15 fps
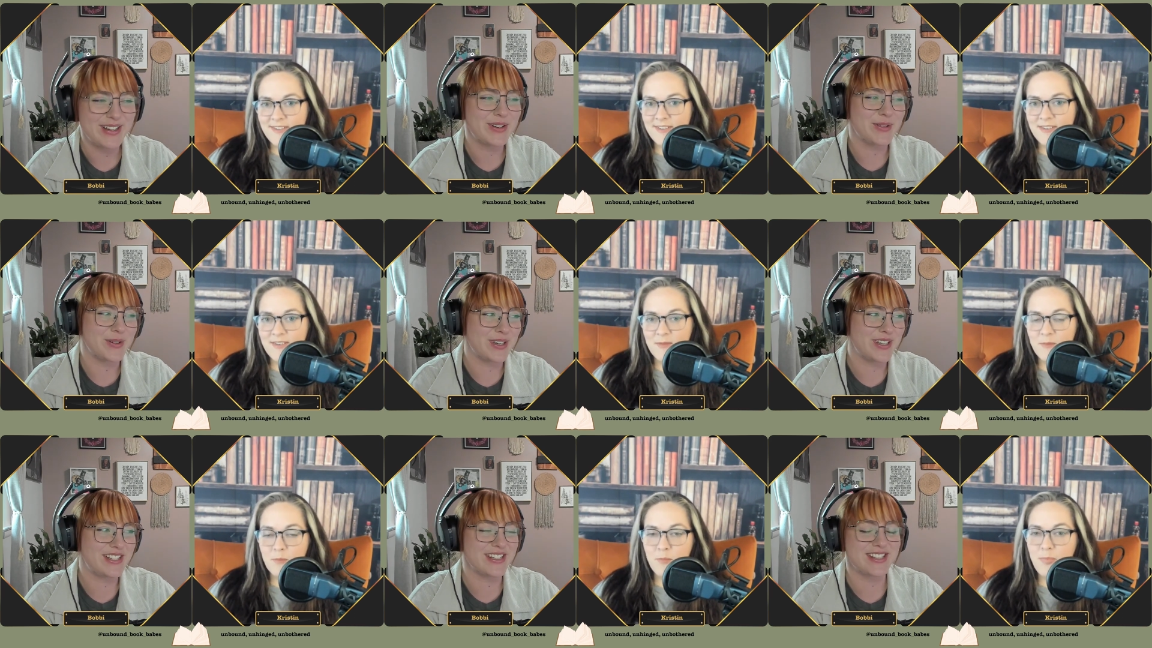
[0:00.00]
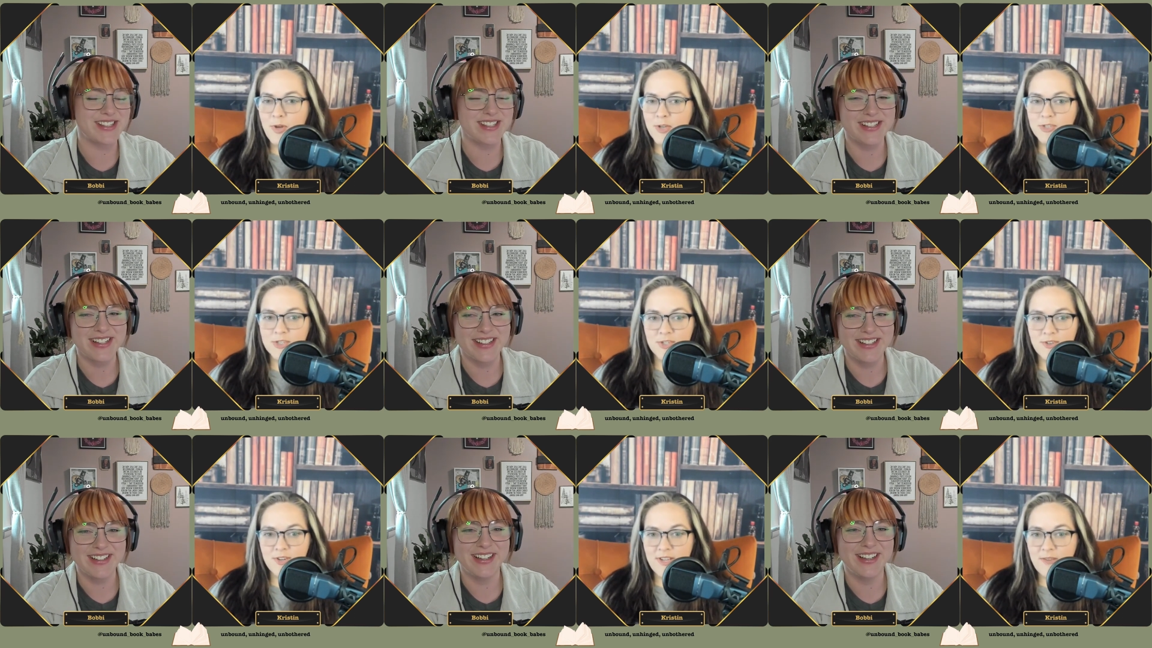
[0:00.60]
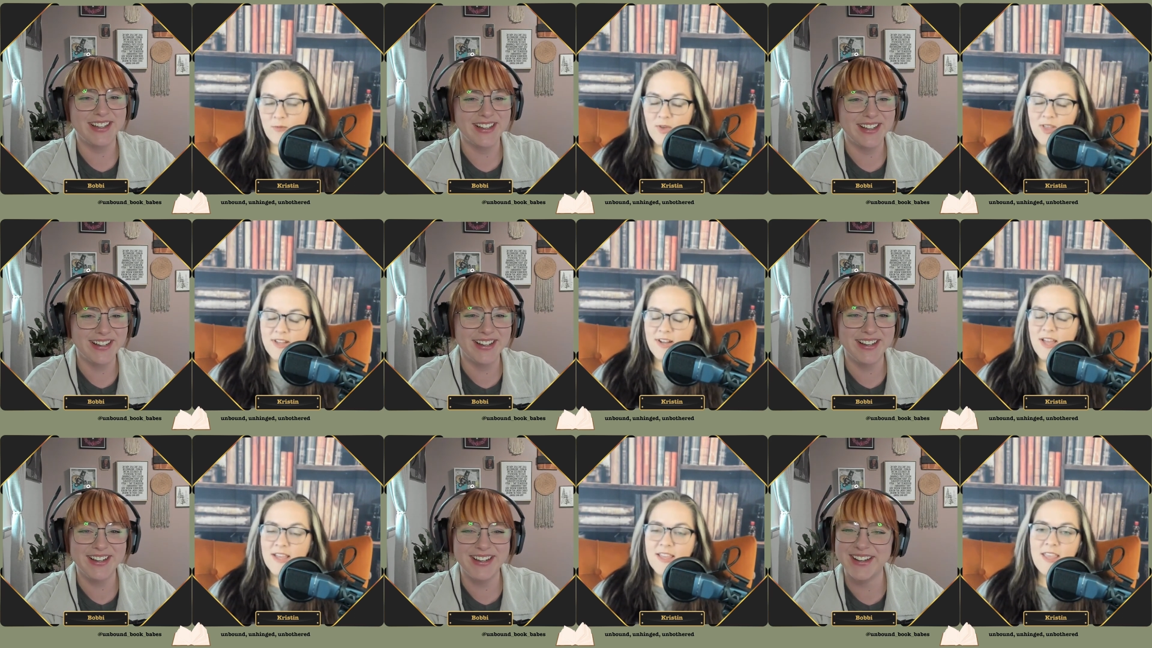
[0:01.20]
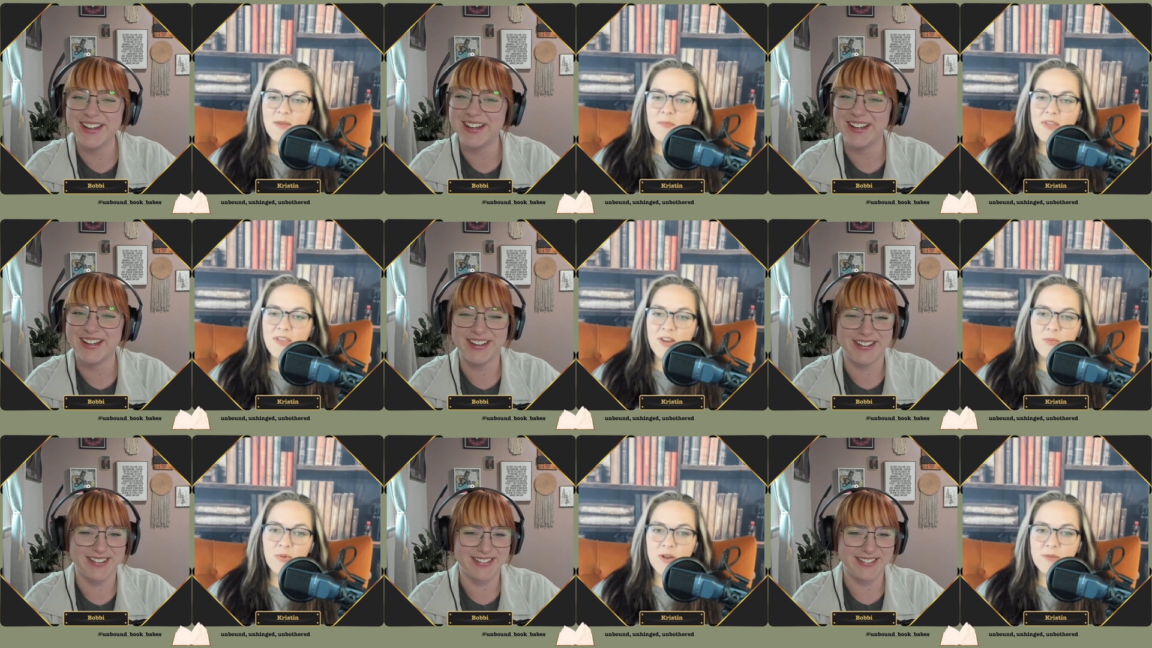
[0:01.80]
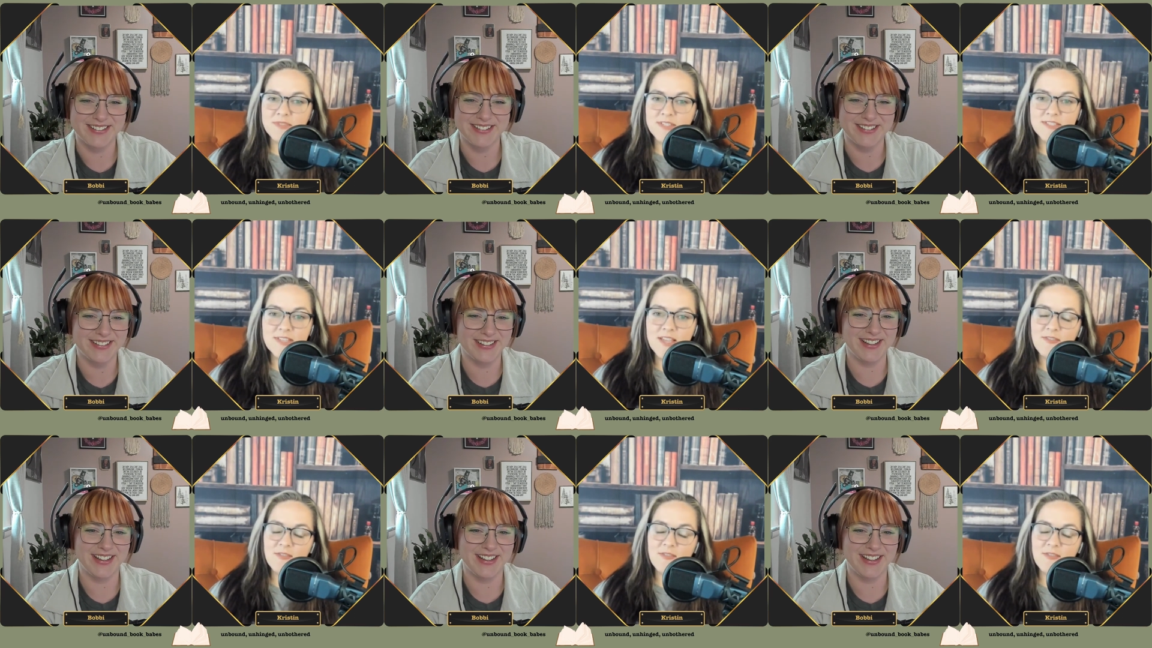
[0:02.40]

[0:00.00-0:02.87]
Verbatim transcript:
Speaker 1: which is butchering. Lot. I can't make any promises.